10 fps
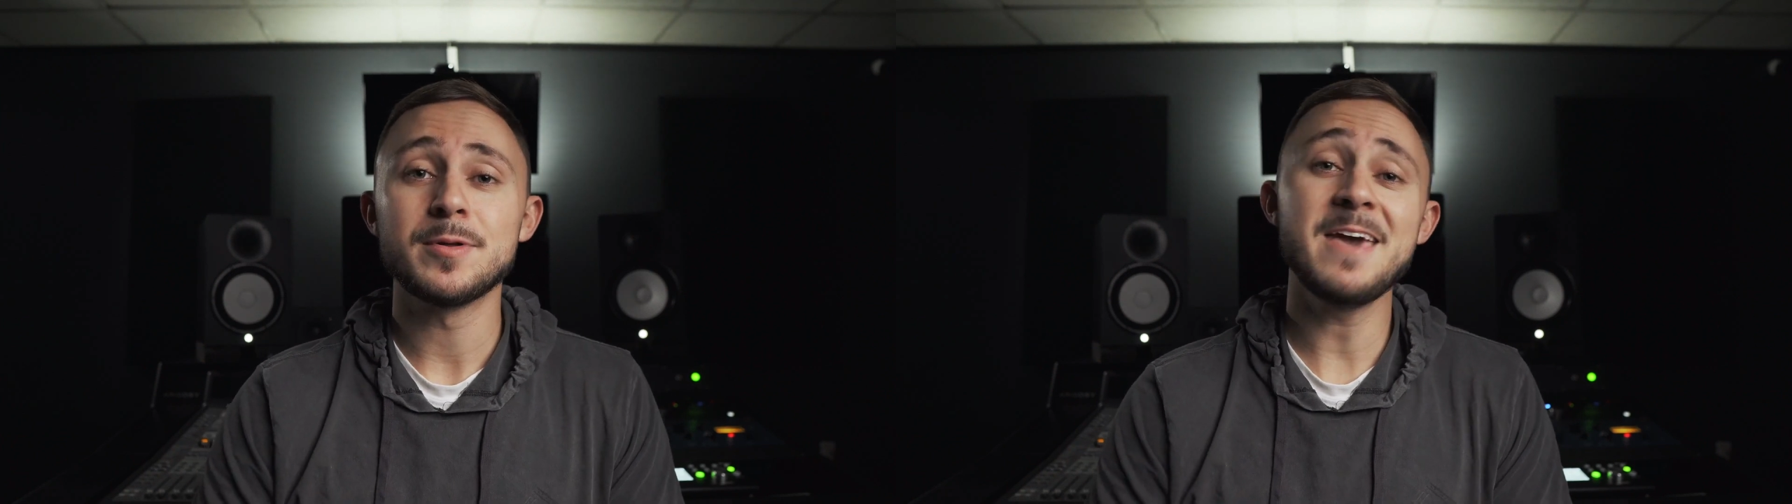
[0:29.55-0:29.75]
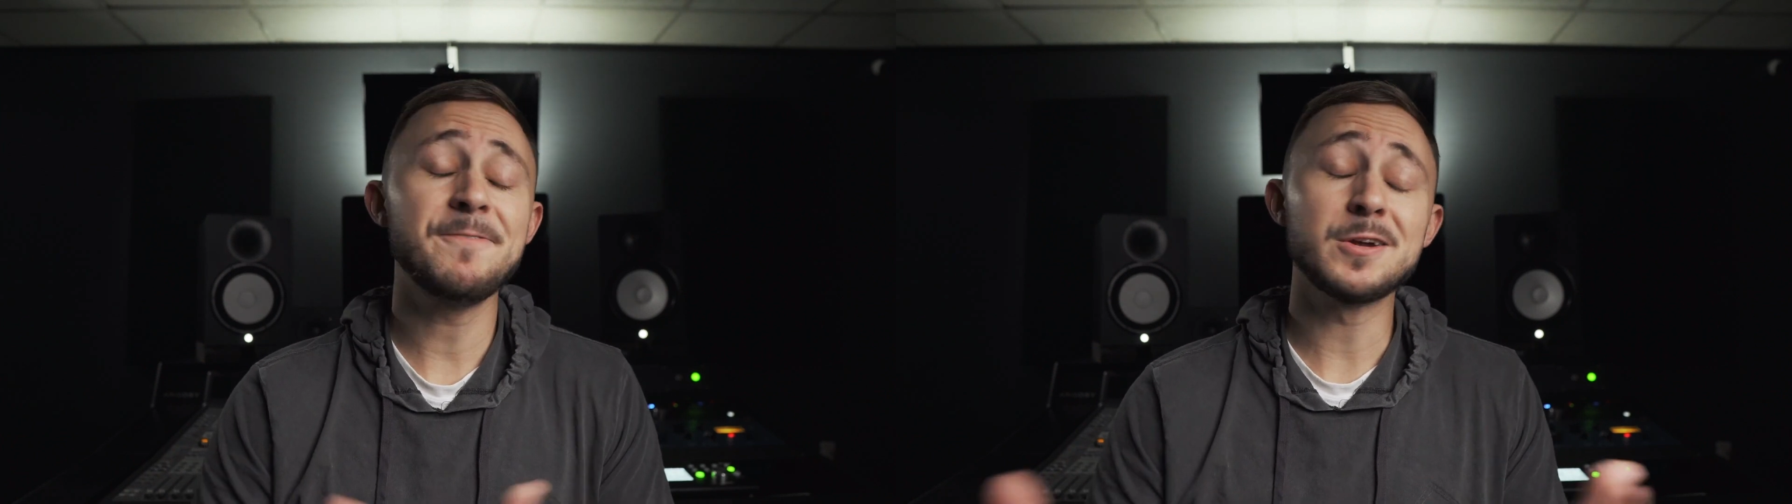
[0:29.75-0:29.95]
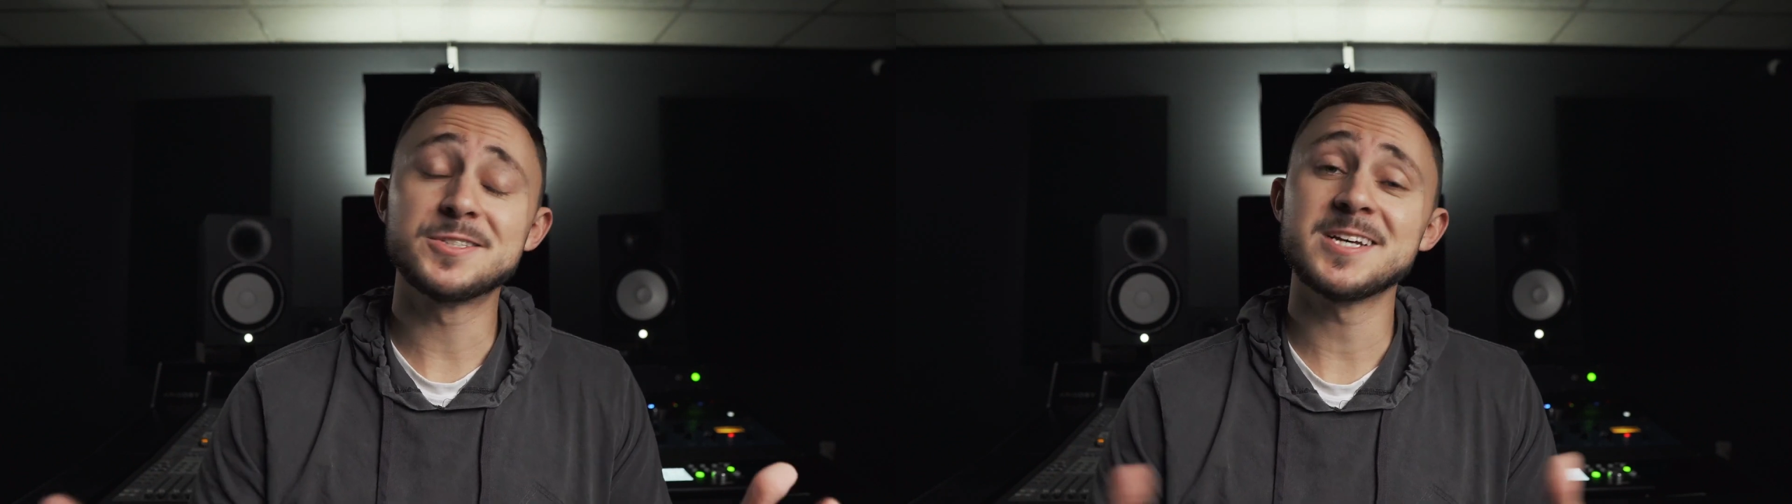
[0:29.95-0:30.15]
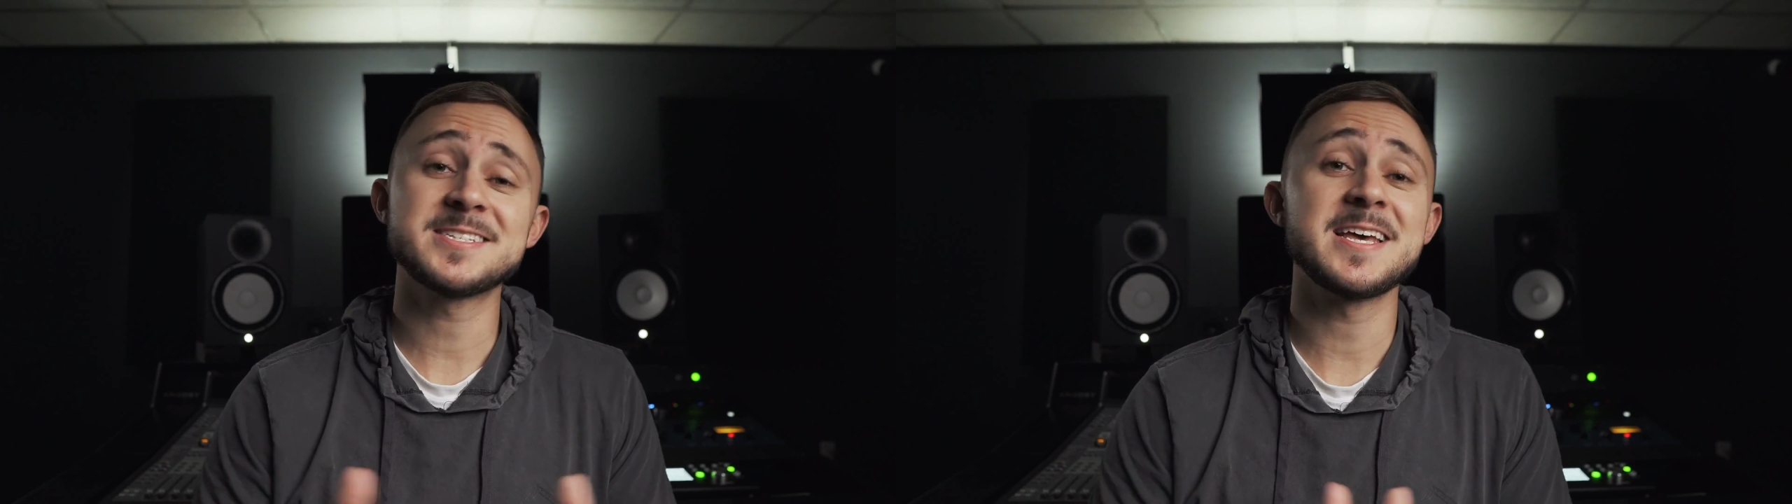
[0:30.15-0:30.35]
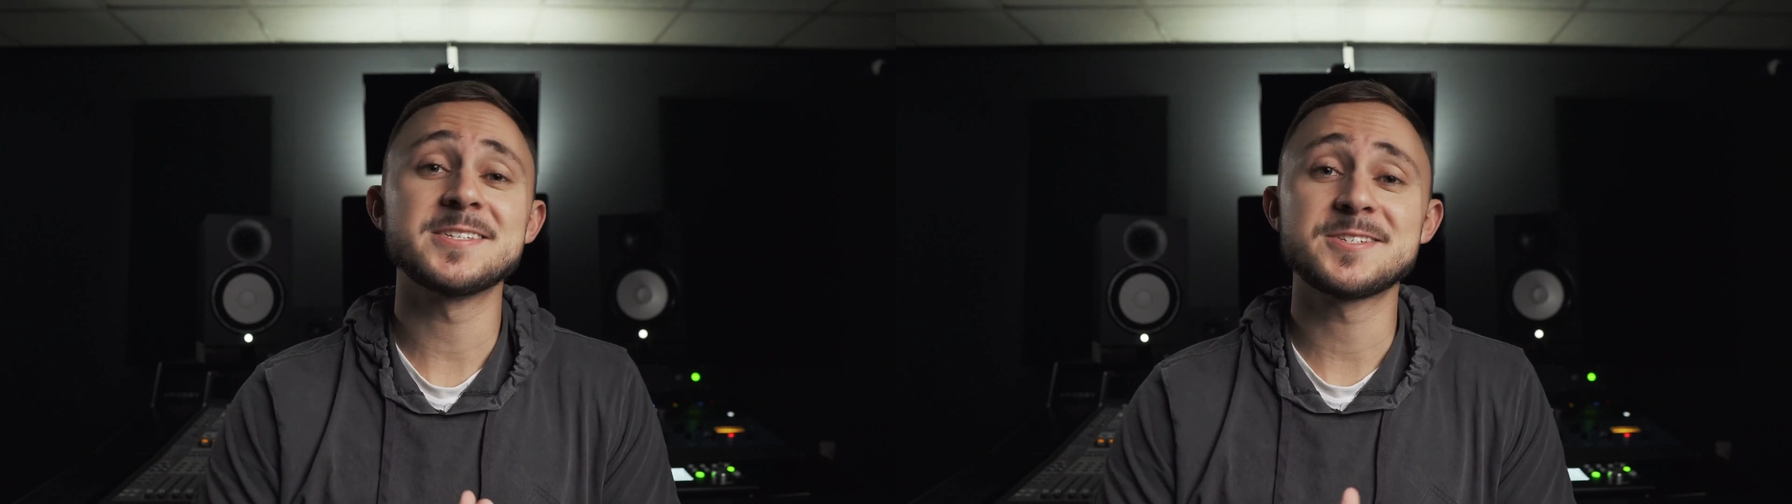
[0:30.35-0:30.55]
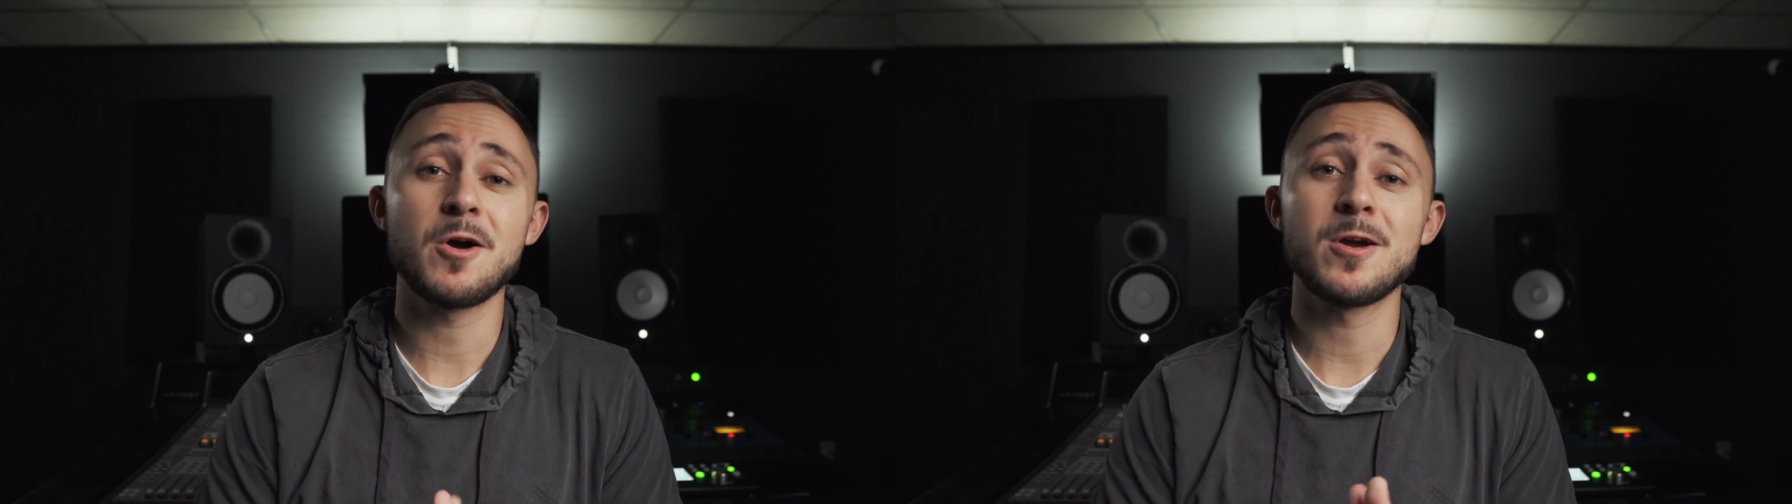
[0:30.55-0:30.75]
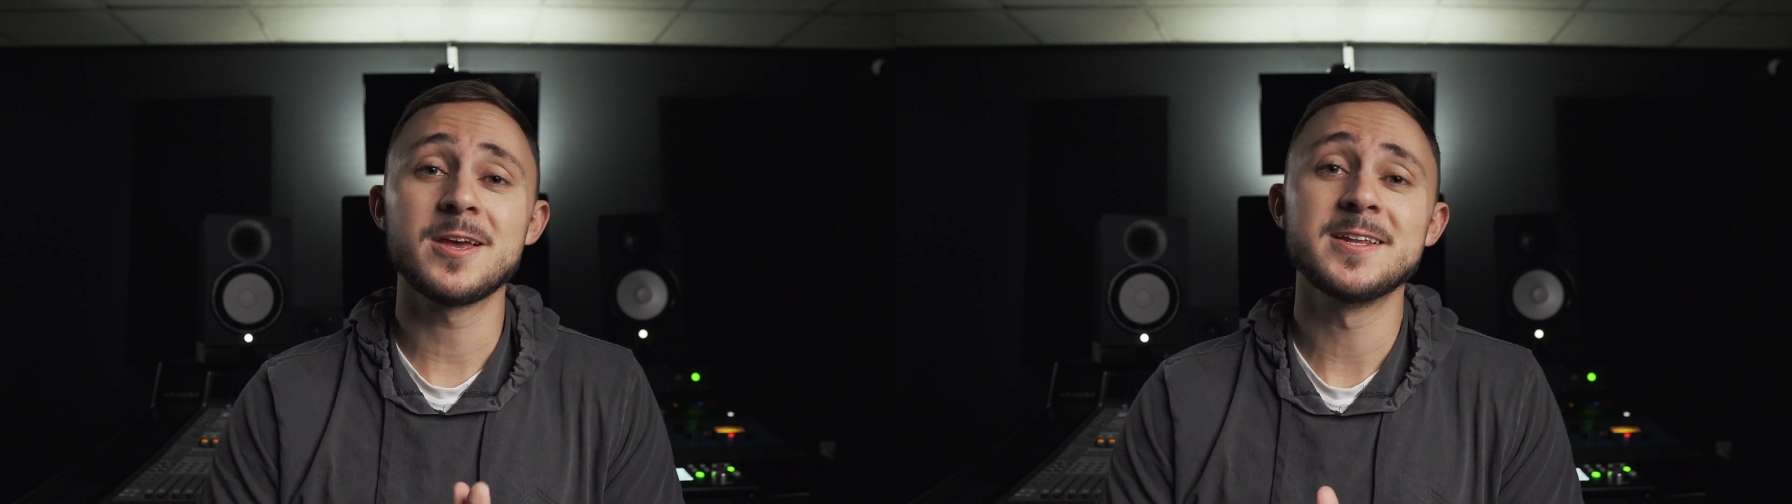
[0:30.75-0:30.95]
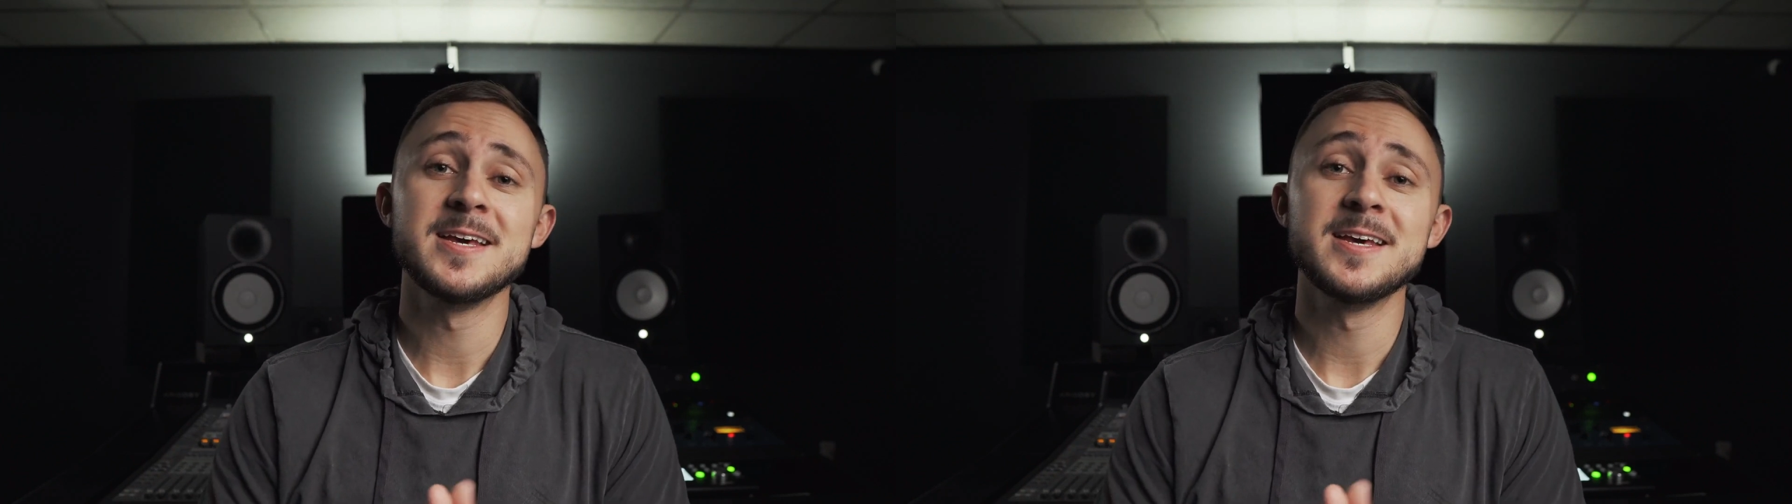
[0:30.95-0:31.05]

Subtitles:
if you're just getting started